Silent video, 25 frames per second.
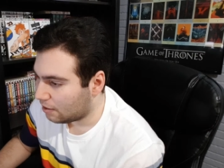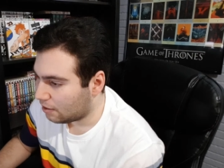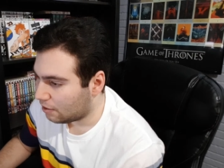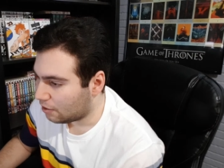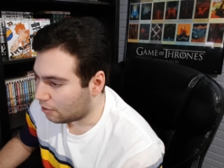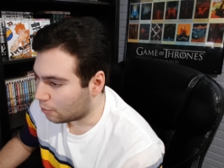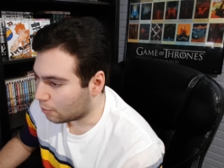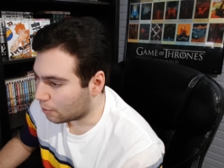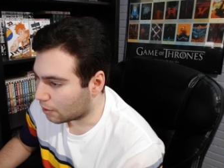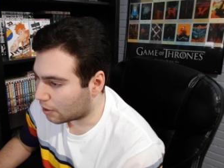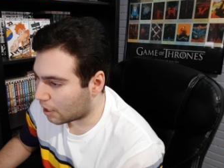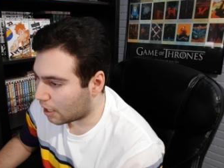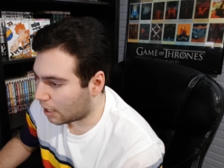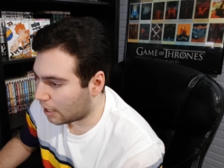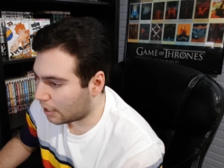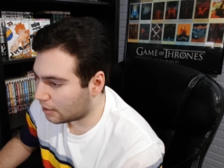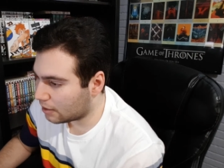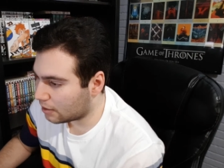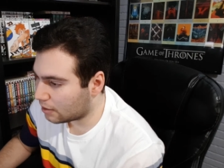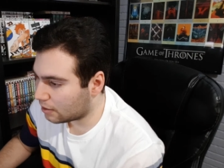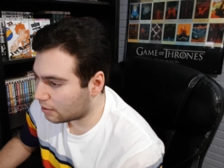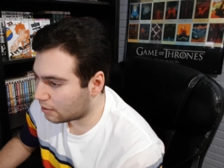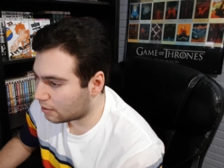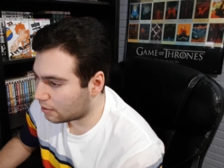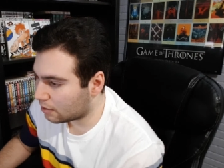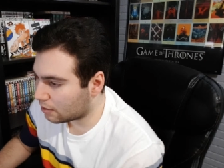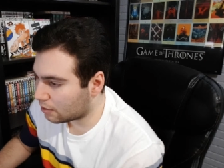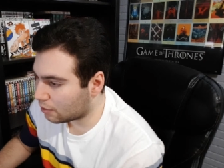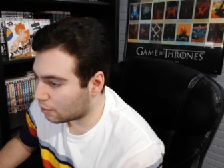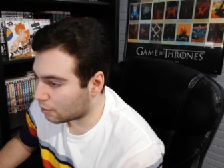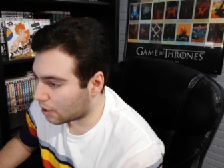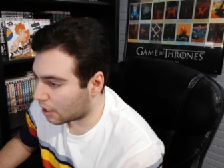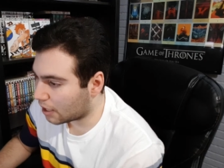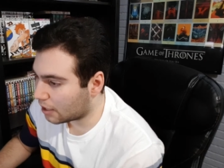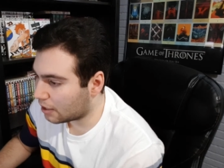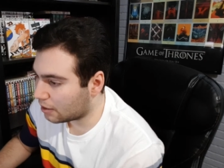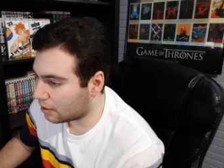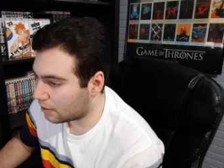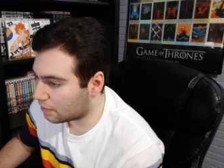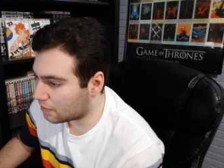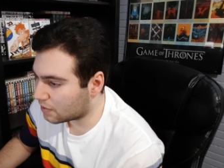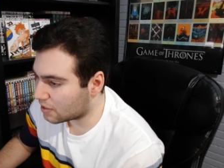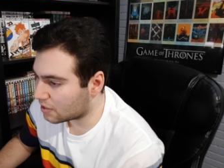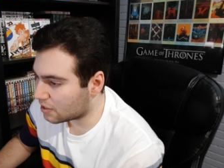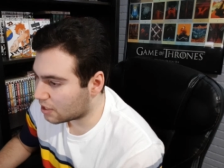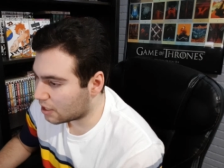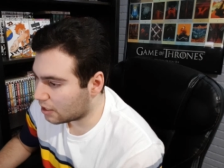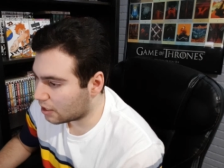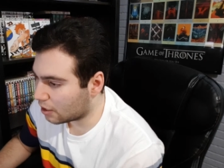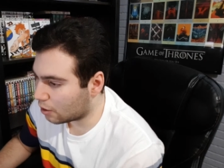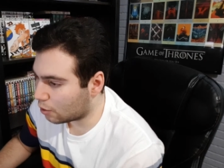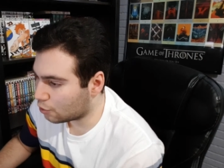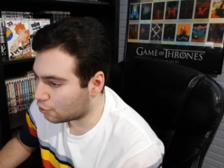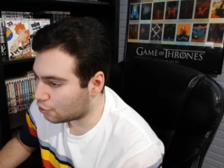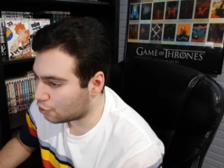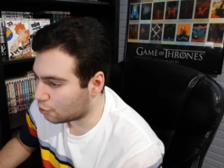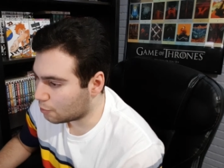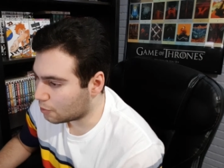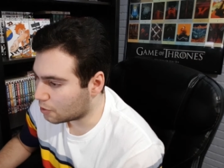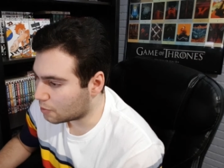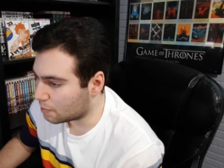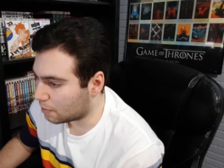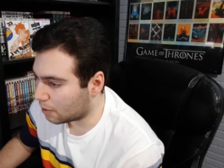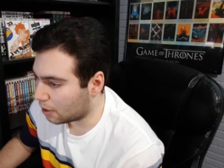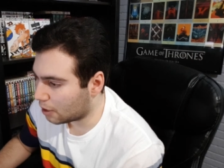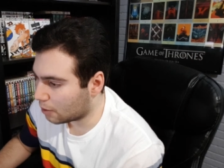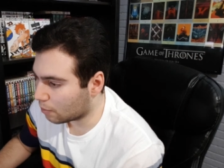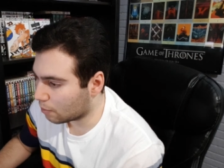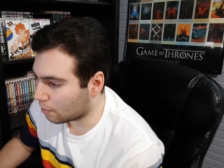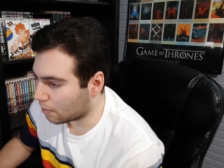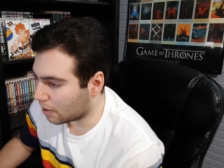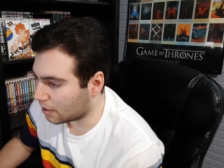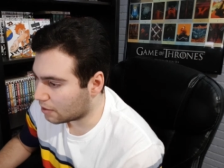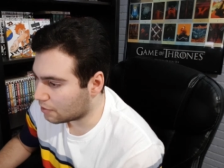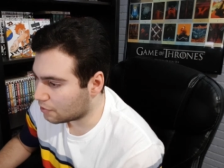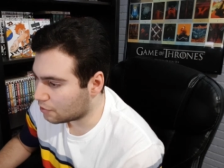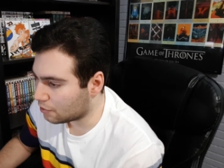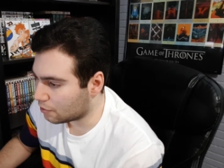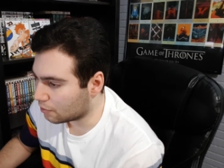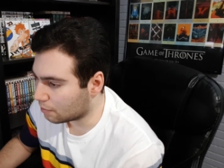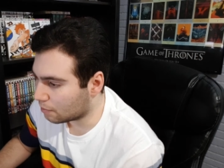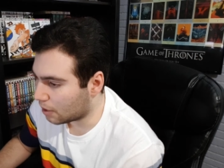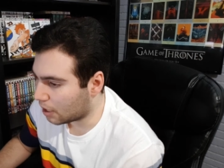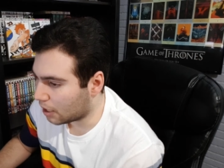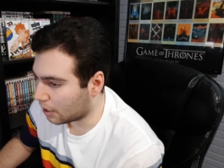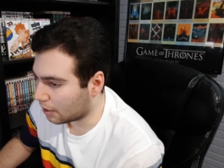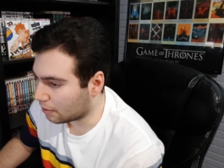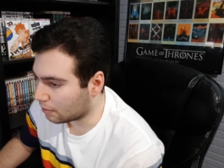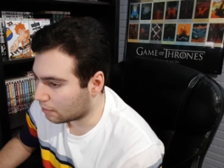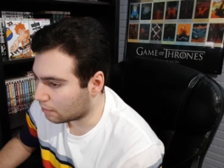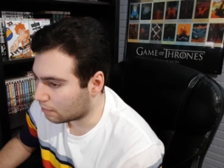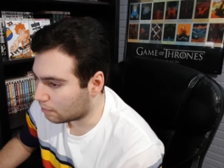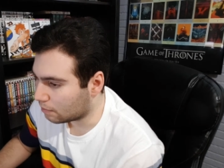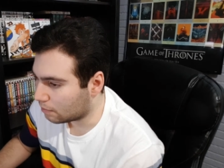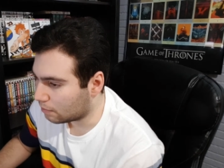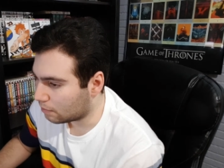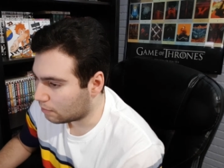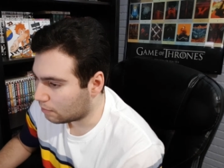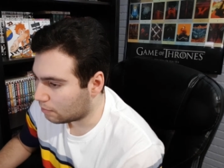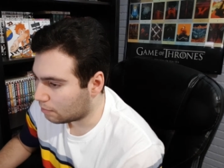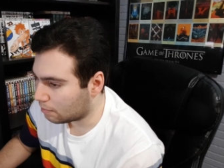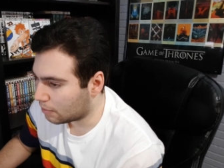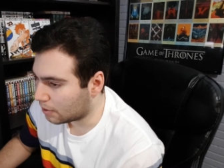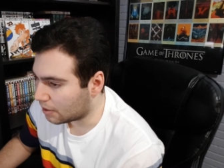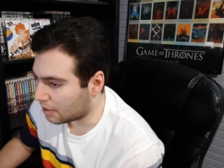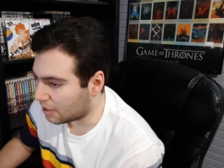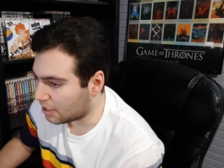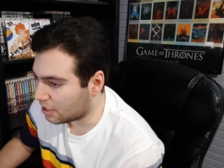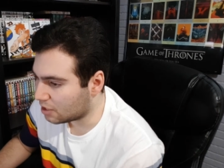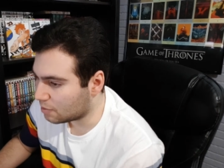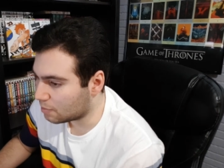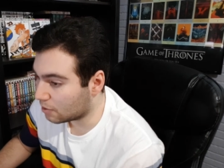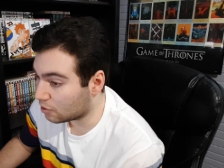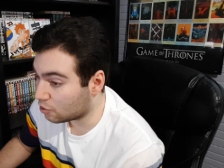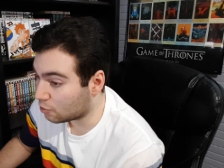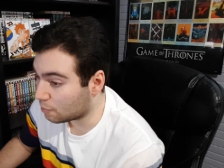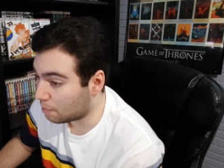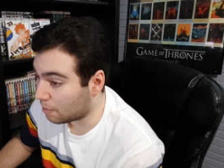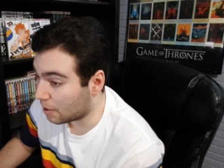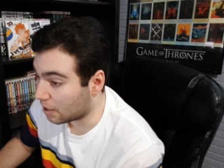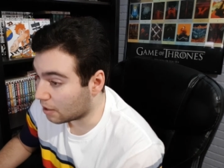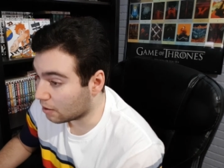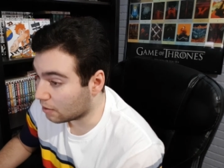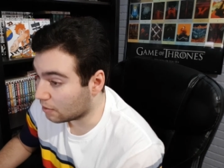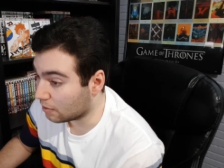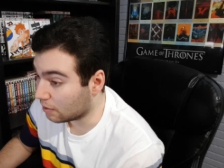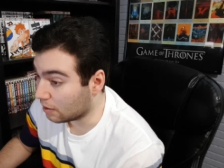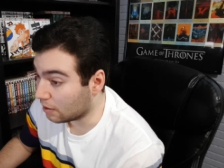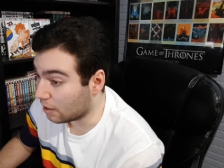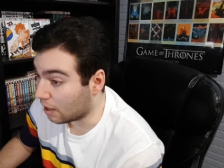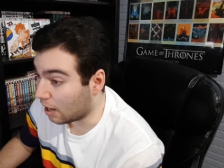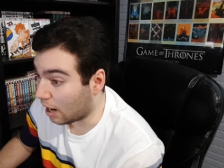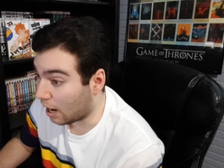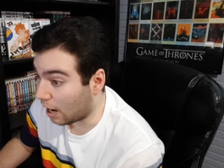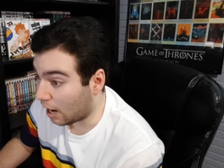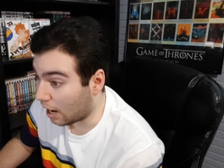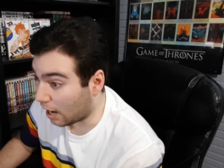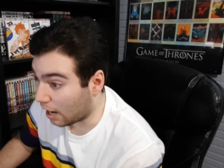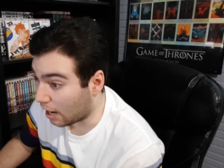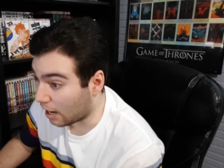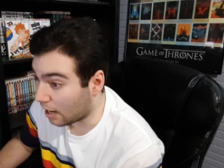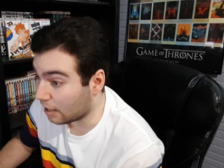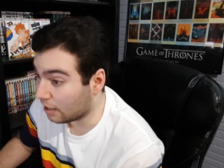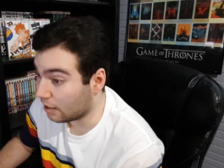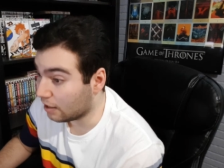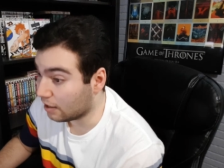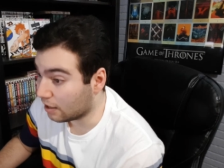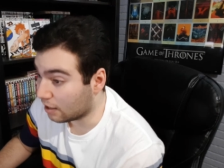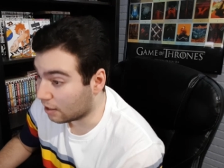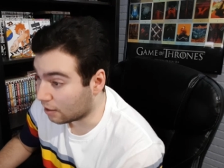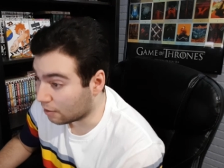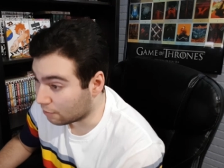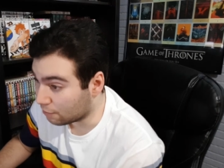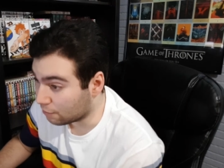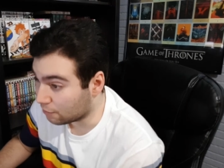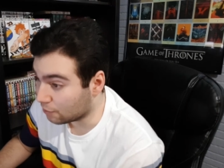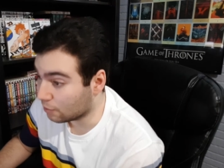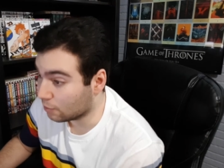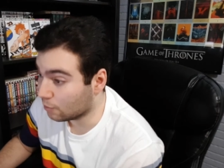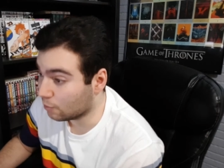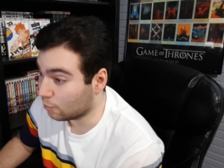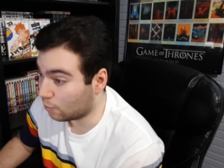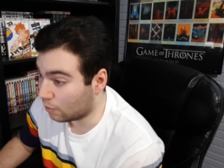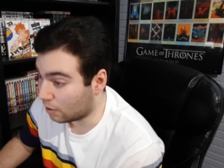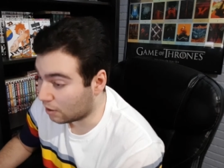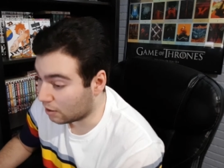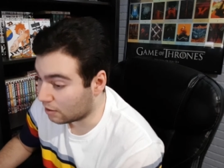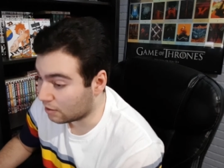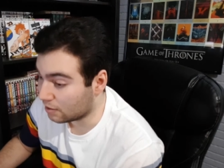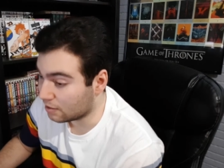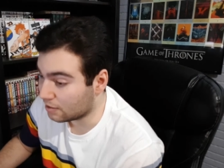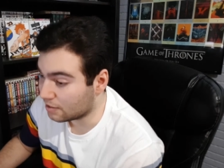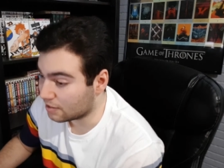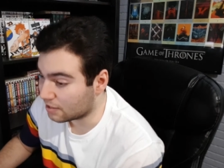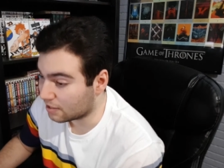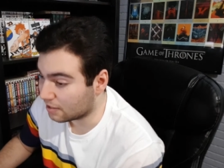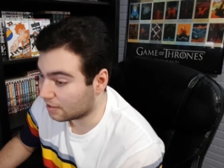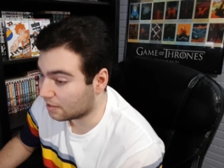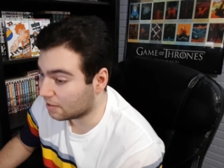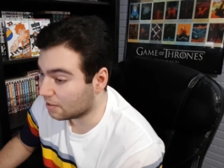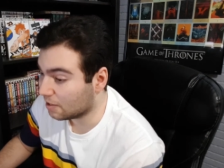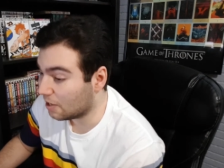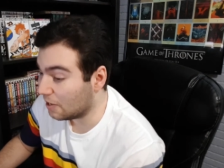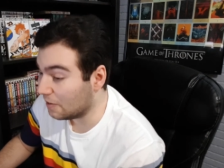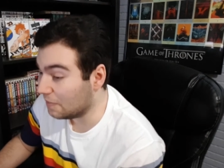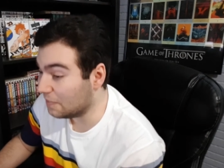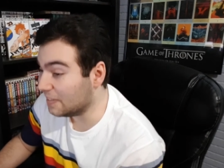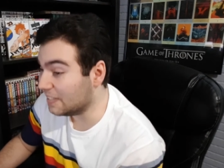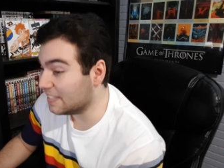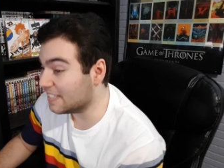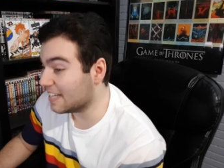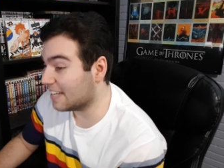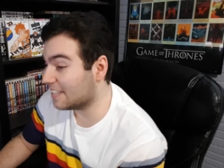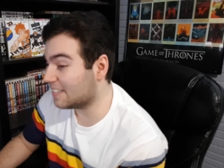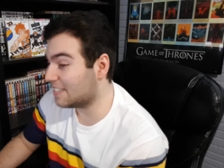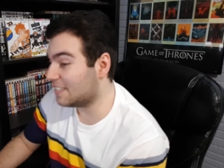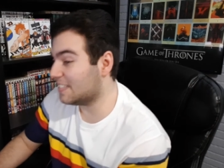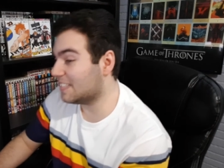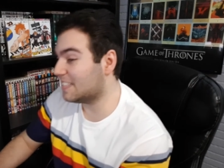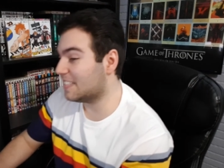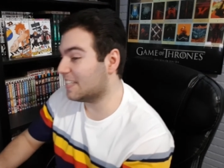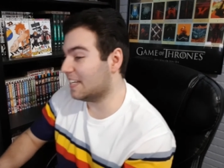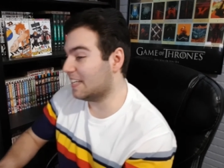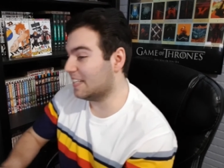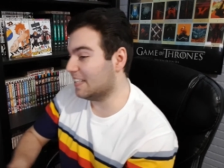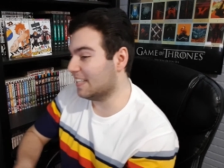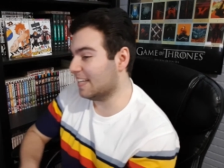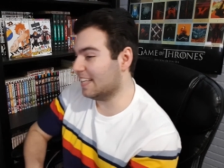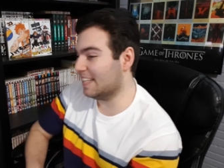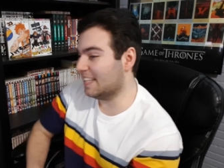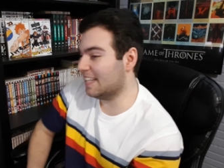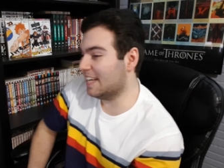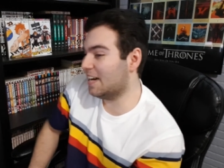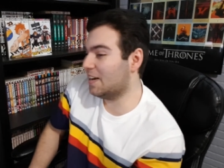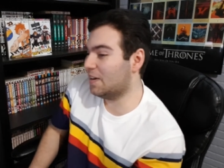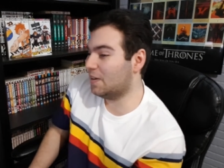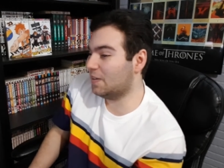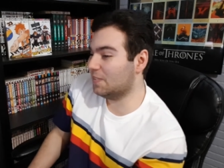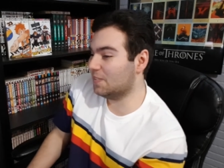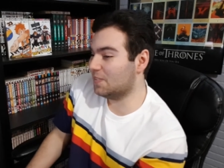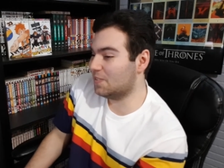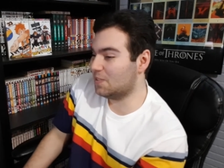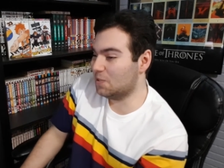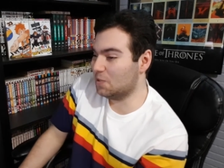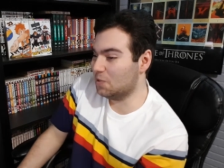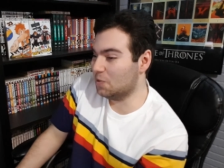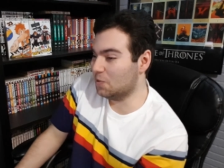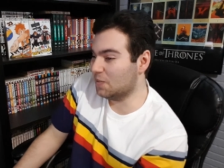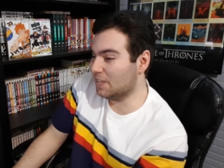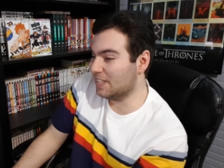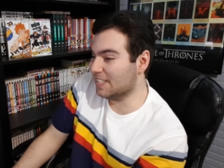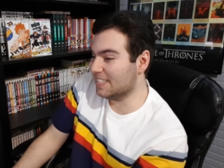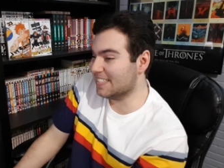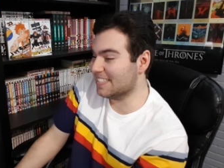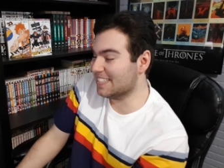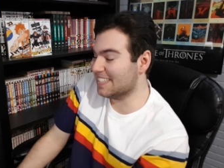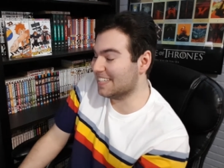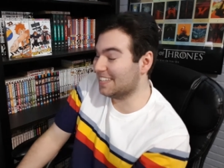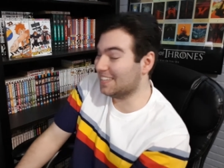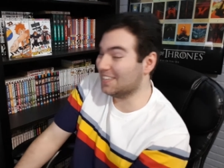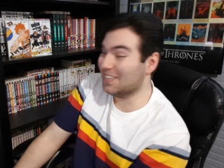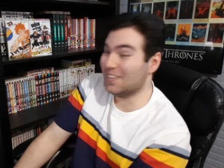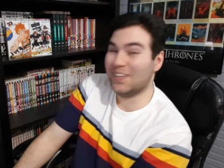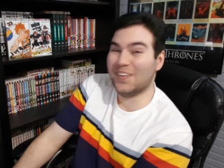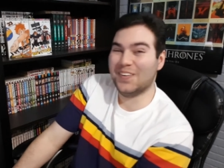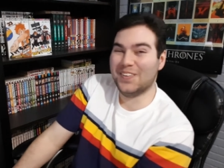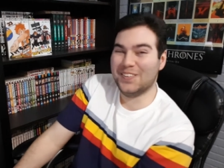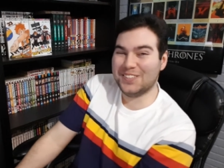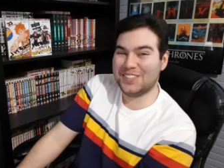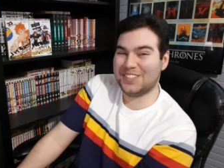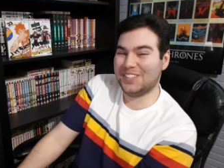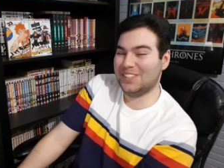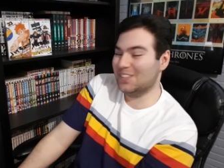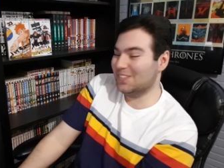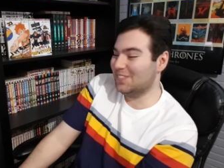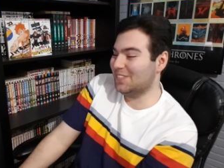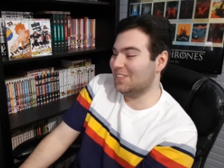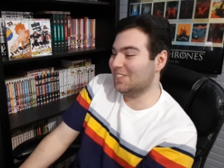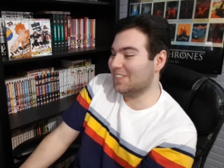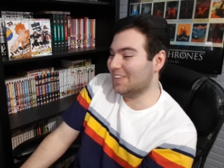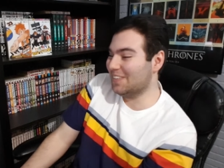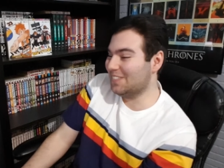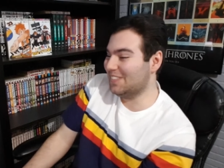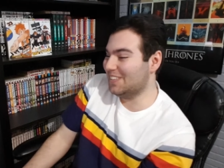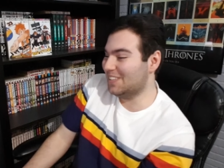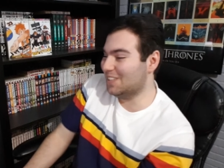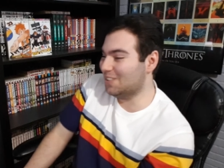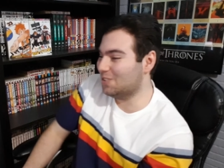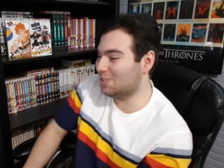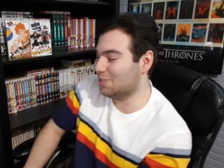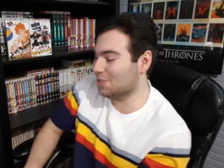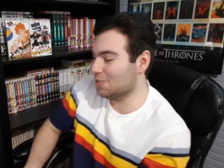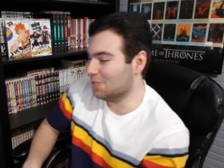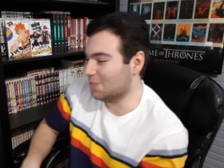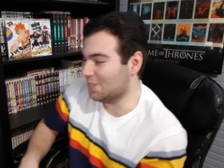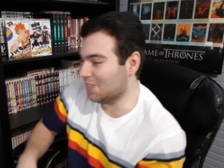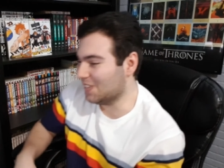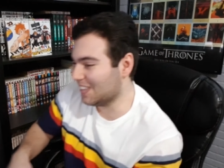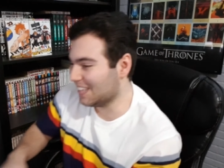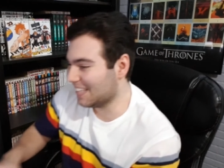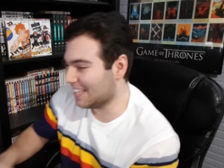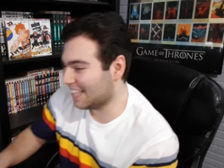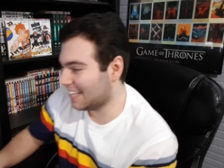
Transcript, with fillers: You are kind you're kind enough to say that Hoshiumi's play reminds you of mine, but he's much better than I ever was. And I love he's actually saying that now too, because it's like, yo, Hoshiumi might be the truth.